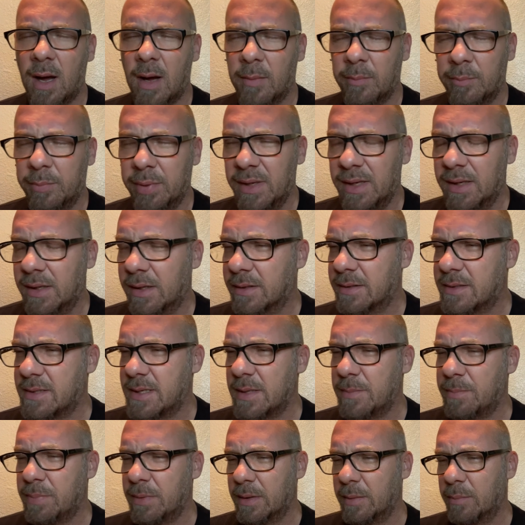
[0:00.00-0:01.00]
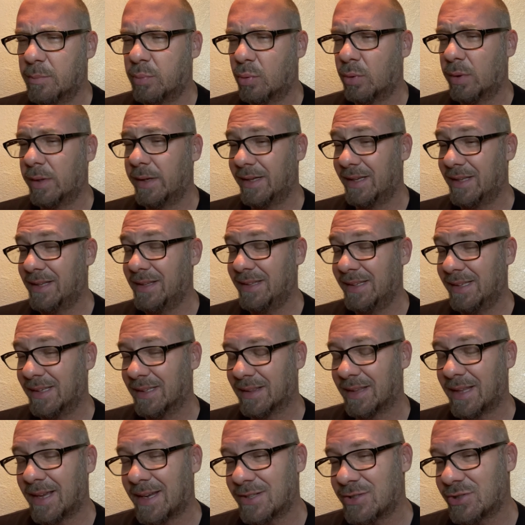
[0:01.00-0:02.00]
being a tipping point in the
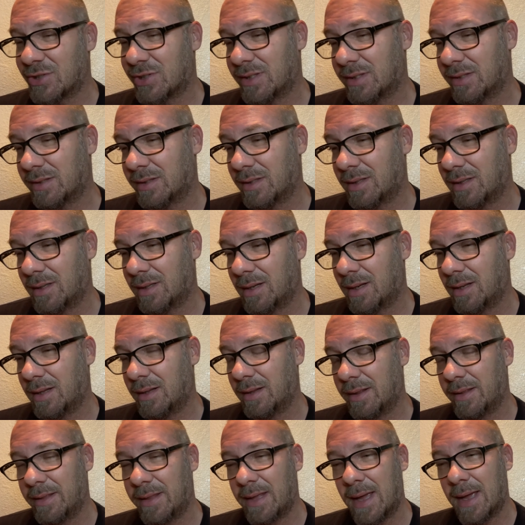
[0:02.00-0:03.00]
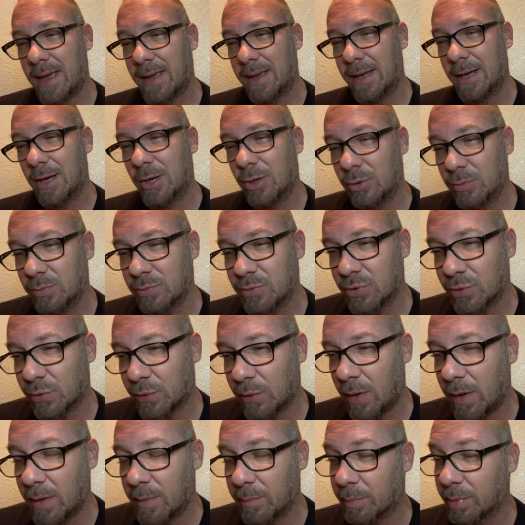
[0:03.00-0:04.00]
election that helped
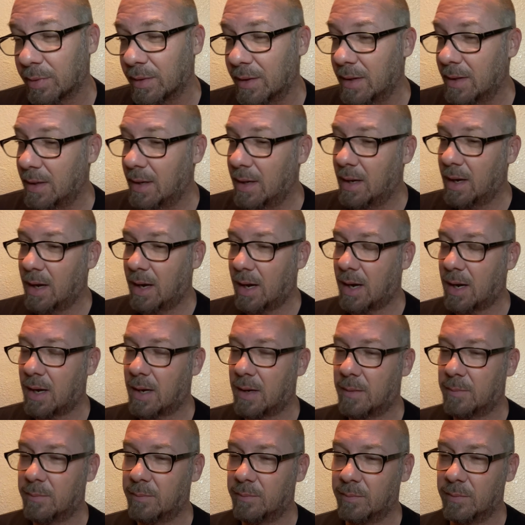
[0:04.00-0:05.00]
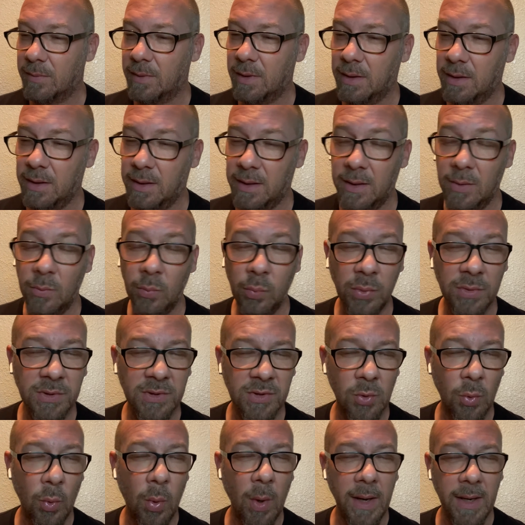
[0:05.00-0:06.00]
Trump. It was
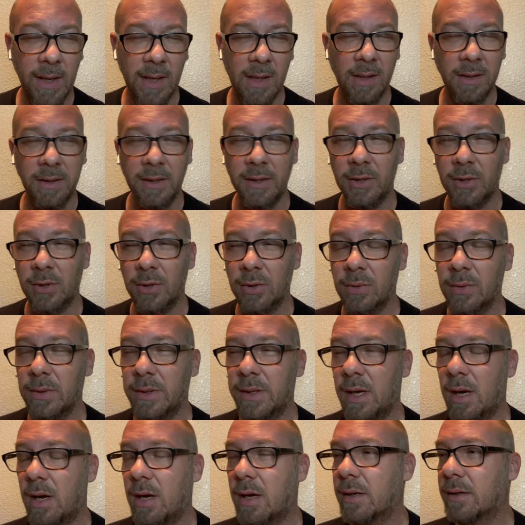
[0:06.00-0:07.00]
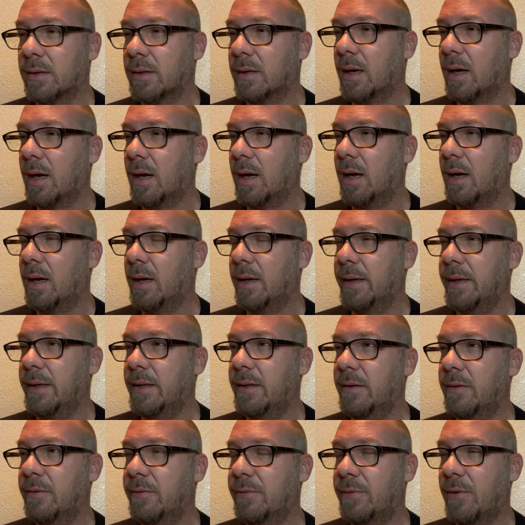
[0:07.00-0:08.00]
quite clear early on
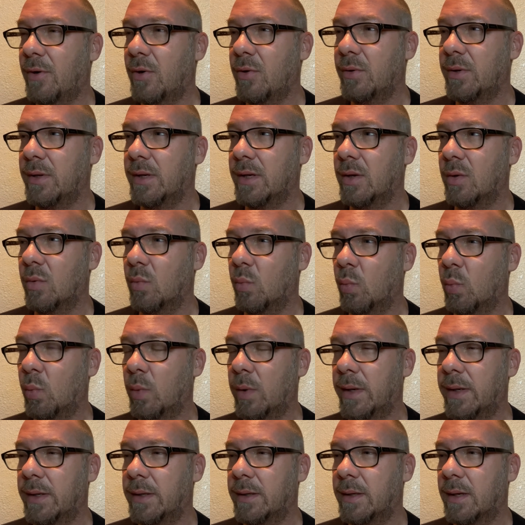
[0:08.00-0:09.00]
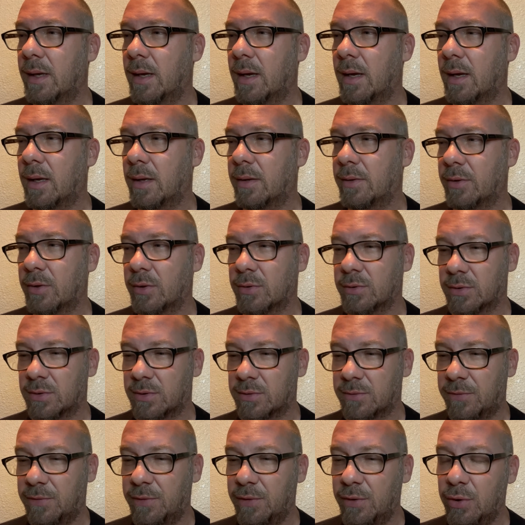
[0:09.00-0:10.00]
in the voting, when those
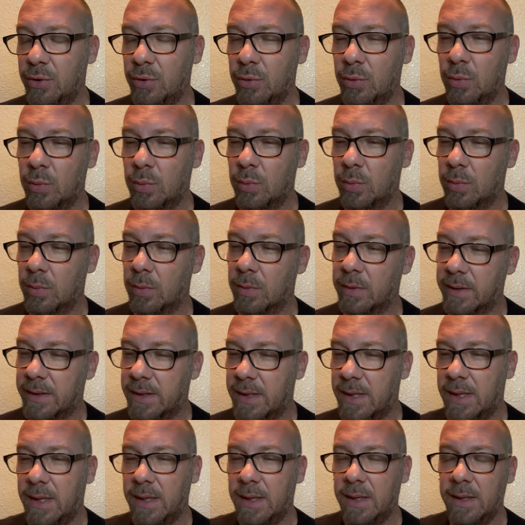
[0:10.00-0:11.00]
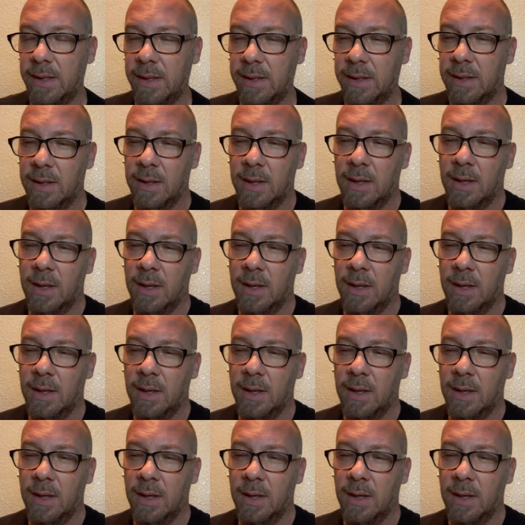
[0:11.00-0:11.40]
few key